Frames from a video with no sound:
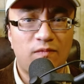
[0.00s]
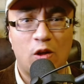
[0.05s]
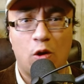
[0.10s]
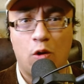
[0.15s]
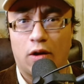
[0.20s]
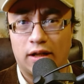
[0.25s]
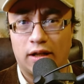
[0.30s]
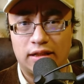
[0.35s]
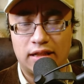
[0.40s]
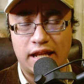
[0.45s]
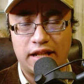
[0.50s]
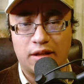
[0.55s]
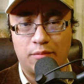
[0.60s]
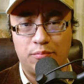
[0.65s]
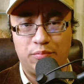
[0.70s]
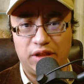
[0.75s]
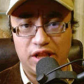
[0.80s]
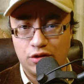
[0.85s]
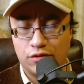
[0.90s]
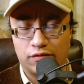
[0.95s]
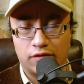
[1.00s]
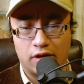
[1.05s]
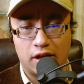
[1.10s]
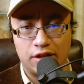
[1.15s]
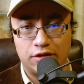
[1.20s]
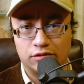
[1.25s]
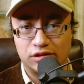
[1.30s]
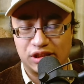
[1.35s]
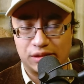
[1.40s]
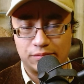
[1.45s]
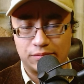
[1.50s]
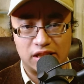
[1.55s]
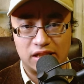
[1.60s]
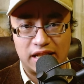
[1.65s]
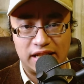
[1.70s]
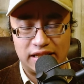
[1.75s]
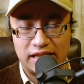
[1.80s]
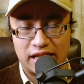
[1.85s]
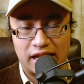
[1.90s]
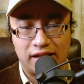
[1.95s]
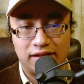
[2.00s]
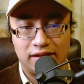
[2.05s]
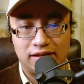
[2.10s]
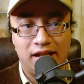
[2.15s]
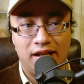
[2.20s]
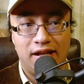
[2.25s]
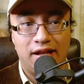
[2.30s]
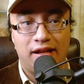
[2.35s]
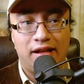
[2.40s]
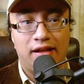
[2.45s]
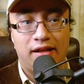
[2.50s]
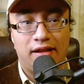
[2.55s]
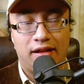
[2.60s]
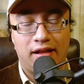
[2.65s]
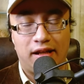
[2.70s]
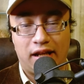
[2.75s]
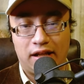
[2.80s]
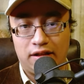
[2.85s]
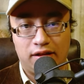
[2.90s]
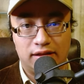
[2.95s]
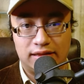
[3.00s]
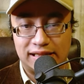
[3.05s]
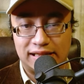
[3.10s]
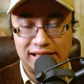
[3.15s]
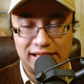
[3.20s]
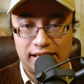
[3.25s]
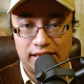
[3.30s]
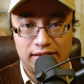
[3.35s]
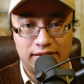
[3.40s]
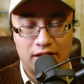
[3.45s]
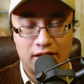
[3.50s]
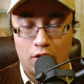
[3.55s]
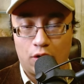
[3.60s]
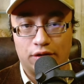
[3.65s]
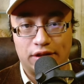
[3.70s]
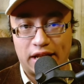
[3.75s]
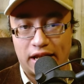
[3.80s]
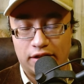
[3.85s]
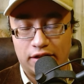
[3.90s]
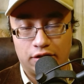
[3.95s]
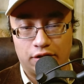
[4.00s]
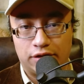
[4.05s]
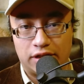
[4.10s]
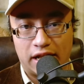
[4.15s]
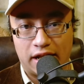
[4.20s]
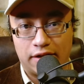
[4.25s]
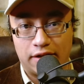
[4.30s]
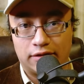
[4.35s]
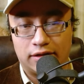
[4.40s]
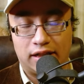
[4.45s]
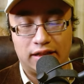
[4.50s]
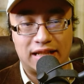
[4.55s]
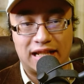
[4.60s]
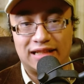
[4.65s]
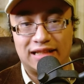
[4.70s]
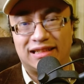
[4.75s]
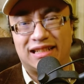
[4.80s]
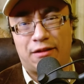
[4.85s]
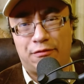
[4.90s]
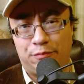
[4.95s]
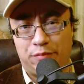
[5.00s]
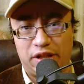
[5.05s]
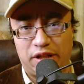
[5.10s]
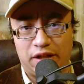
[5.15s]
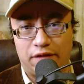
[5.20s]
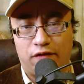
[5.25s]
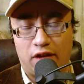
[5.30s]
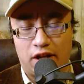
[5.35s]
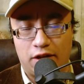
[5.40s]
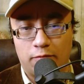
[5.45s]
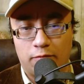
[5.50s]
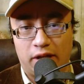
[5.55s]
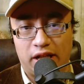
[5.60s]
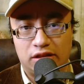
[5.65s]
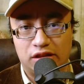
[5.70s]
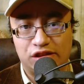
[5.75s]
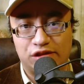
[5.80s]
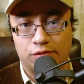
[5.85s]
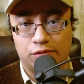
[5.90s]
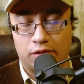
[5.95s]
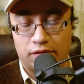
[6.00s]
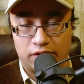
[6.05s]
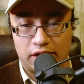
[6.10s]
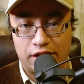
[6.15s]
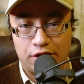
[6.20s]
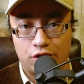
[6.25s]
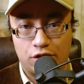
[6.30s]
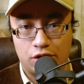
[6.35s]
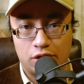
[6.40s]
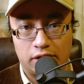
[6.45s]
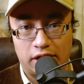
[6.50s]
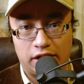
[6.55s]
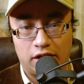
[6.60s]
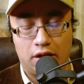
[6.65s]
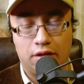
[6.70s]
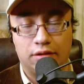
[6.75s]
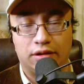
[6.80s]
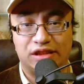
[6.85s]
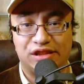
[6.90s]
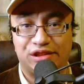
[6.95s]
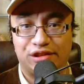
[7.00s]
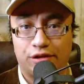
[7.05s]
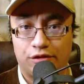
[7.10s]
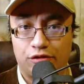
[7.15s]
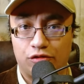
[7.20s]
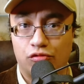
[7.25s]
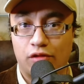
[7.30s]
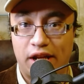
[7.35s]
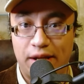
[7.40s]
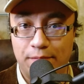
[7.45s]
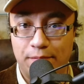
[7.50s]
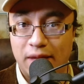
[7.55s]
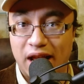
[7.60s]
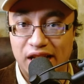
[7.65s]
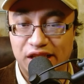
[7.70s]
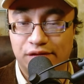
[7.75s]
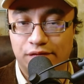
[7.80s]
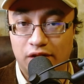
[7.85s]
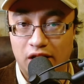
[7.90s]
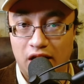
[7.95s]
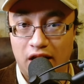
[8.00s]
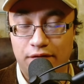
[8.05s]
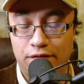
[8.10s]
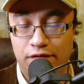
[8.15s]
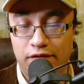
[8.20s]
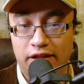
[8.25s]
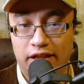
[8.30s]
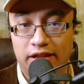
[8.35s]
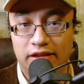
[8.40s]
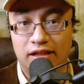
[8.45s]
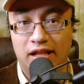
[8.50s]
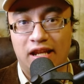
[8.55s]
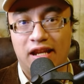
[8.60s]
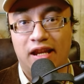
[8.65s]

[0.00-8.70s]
or at like a beachfront or something like that. And you get to see all that go down. And that, that would be a fun way to sort of like show, like, oh, this is a great massive conflict,